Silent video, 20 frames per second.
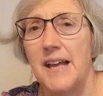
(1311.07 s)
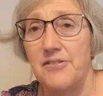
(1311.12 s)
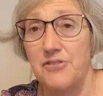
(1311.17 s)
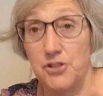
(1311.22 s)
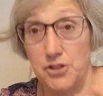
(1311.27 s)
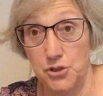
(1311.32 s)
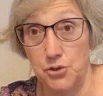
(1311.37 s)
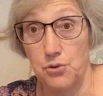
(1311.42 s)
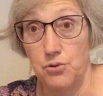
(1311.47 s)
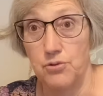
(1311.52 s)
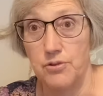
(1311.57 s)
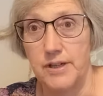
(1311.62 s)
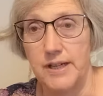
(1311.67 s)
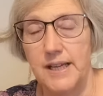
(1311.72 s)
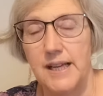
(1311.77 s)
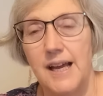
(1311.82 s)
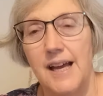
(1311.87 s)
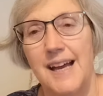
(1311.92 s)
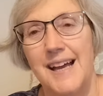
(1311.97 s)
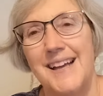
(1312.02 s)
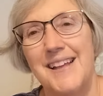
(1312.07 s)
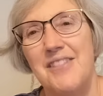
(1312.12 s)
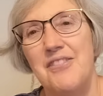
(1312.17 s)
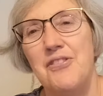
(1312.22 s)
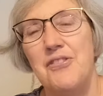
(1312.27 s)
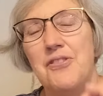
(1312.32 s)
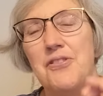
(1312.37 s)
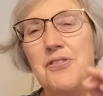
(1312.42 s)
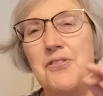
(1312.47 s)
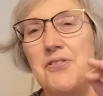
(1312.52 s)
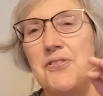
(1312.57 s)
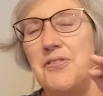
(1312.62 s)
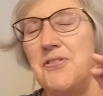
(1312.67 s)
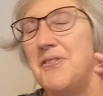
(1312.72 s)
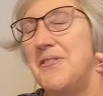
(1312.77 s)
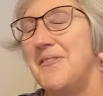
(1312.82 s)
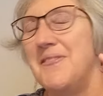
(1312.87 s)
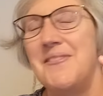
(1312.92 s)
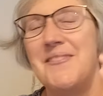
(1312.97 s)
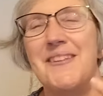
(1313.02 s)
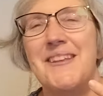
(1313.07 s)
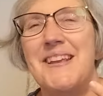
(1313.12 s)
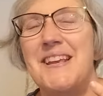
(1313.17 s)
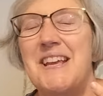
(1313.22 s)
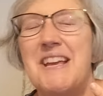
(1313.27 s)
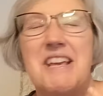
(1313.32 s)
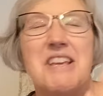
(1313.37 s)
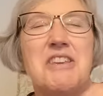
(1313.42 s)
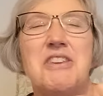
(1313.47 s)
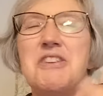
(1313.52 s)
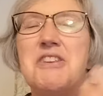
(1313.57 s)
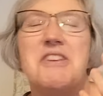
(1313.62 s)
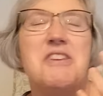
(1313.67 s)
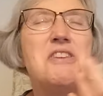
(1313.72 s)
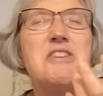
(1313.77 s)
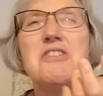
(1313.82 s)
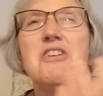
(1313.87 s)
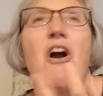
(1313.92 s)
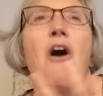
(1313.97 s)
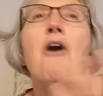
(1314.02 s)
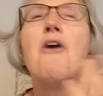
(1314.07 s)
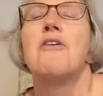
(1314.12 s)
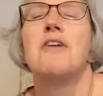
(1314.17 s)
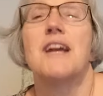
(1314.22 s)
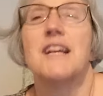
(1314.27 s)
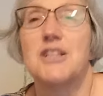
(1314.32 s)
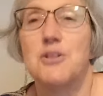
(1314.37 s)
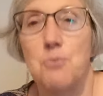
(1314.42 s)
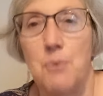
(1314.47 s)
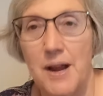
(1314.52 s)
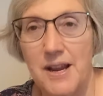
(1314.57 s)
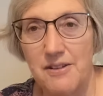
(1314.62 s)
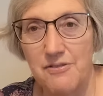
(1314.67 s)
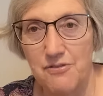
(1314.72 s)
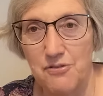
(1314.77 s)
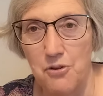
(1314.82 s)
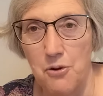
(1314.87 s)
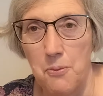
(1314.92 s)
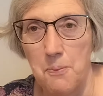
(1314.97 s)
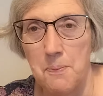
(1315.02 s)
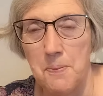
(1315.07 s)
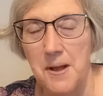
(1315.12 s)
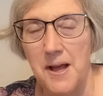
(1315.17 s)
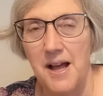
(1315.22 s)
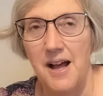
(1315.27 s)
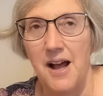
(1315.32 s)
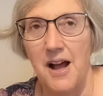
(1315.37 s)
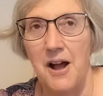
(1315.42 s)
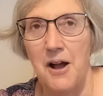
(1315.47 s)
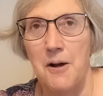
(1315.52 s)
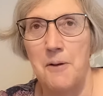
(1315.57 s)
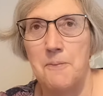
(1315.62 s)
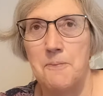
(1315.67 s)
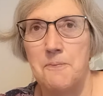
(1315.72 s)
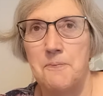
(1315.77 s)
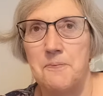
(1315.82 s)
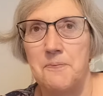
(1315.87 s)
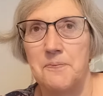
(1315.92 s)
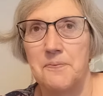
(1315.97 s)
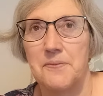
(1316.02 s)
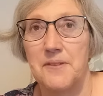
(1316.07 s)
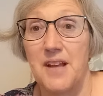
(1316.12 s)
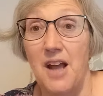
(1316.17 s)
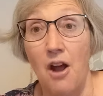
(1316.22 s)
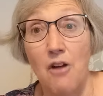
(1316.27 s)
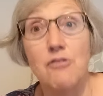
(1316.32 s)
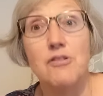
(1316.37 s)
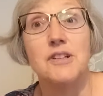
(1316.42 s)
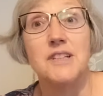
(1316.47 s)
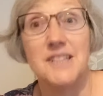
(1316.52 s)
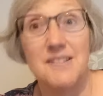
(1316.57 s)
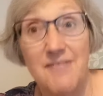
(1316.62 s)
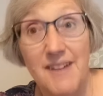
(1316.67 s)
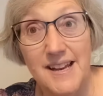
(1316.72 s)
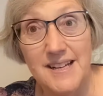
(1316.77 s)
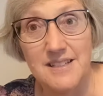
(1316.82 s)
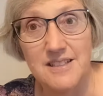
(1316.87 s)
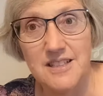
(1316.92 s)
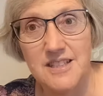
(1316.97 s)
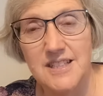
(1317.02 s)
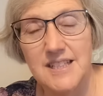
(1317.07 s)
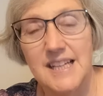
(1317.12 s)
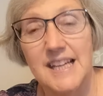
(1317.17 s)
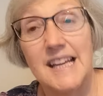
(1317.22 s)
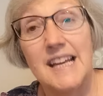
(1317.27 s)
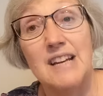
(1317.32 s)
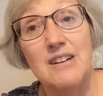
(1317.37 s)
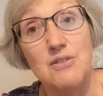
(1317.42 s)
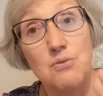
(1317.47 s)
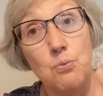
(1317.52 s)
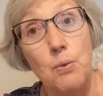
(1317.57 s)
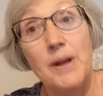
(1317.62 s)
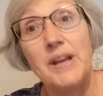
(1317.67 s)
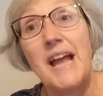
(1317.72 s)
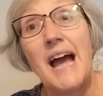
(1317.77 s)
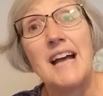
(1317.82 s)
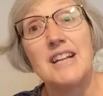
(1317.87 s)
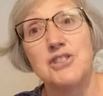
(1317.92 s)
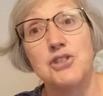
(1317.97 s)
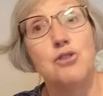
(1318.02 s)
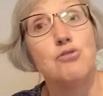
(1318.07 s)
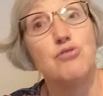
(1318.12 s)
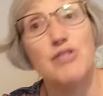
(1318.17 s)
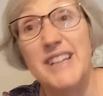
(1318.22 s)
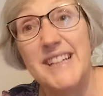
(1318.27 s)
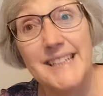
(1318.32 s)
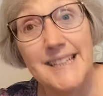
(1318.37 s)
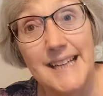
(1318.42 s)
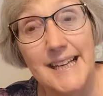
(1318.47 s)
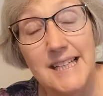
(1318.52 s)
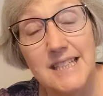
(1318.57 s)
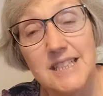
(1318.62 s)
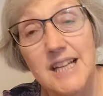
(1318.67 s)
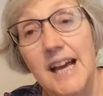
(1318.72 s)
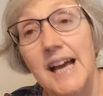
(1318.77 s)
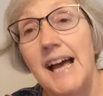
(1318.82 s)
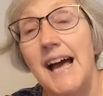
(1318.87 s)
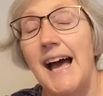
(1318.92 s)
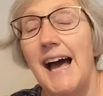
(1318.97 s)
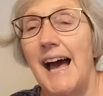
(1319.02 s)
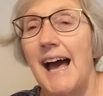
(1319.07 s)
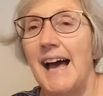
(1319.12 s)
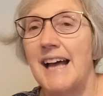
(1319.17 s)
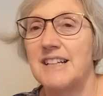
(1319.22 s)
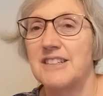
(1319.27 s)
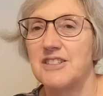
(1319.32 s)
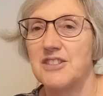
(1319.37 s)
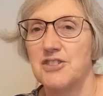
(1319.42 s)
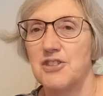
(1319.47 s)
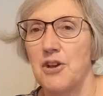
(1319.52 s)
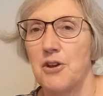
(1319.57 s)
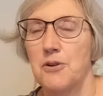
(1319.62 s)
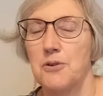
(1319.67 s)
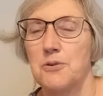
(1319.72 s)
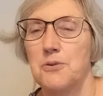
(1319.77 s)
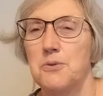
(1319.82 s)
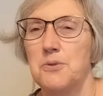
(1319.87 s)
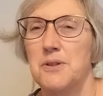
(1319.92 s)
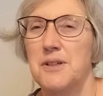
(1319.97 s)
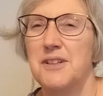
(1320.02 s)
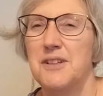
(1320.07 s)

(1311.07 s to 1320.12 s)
the story, you can't get away from current events as you're reading it. And so,